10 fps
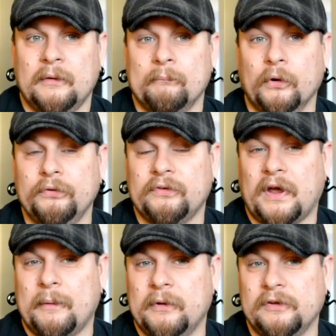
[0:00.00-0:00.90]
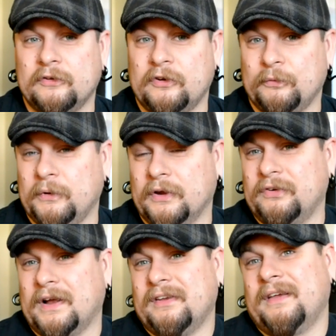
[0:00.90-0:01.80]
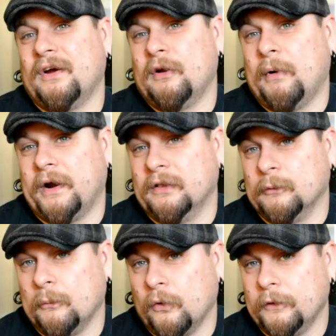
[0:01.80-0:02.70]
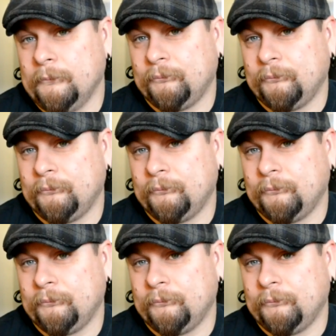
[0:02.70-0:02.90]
most of the time it's just because you got to take care of your body a little more.